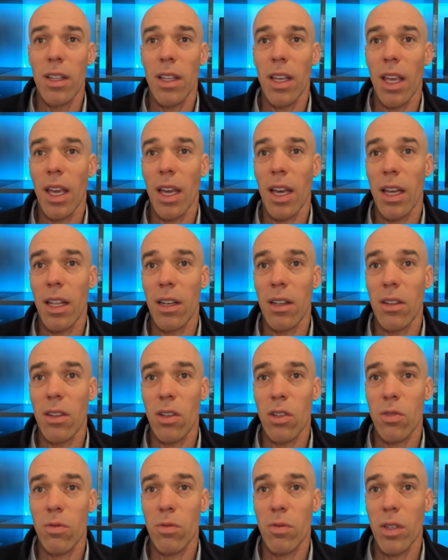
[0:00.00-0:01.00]
And
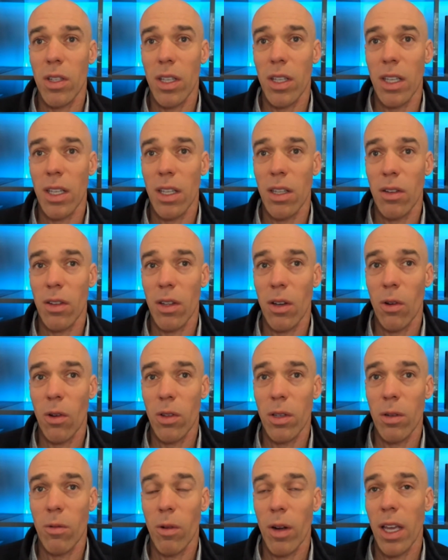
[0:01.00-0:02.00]
there's really, the
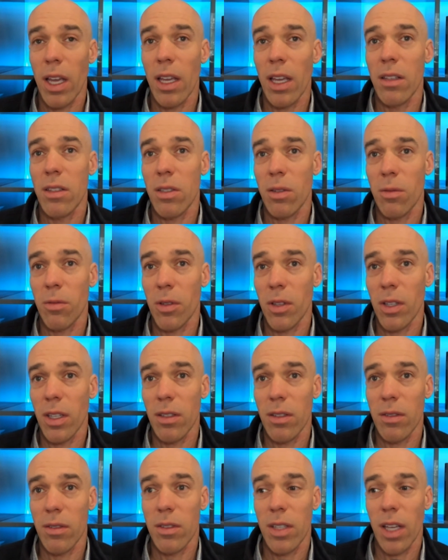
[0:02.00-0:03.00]
only way to
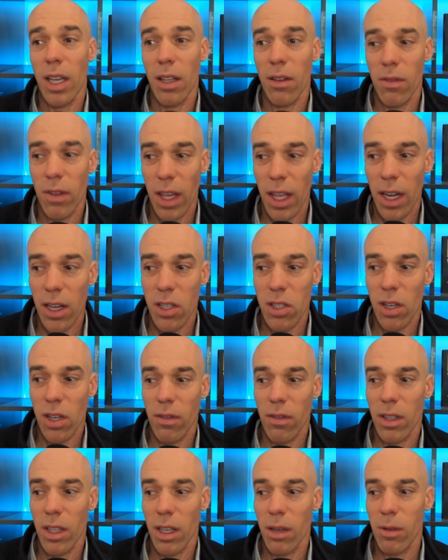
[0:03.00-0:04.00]
really take advantage
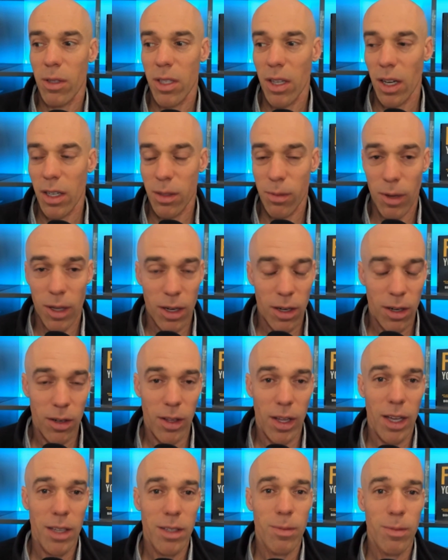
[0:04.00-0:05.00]
it, like we talked about in our
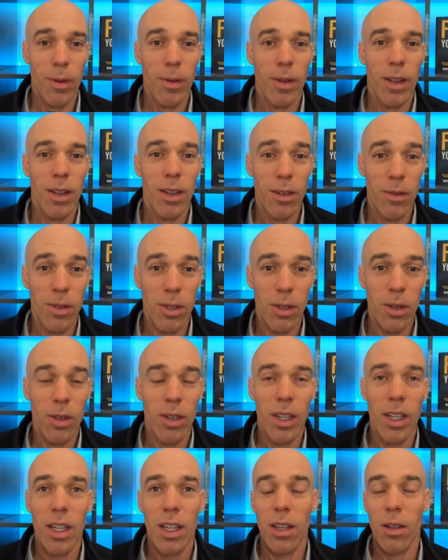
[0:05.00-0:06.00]
last interview,
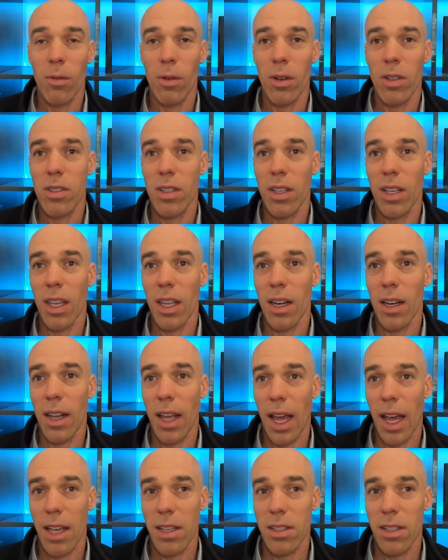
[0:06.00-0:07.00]
was to get into
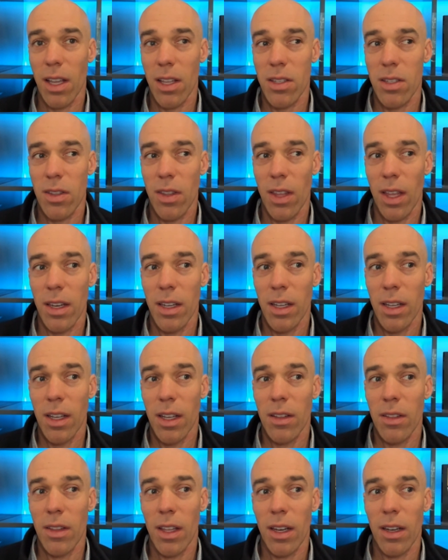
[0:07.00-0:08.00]
assets that
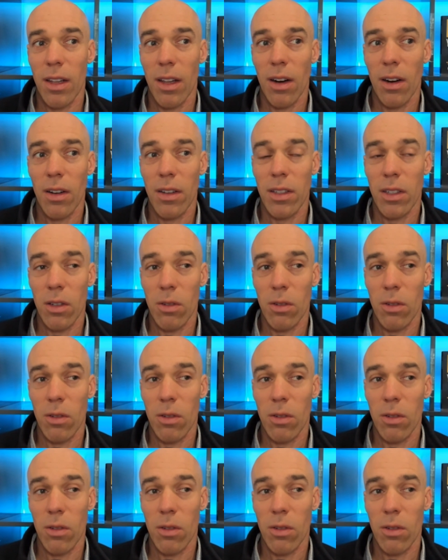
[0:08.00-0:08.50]
are,